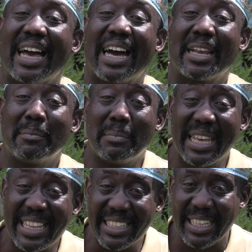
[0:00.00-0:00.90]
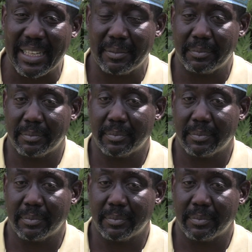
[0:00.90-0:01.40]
almendra,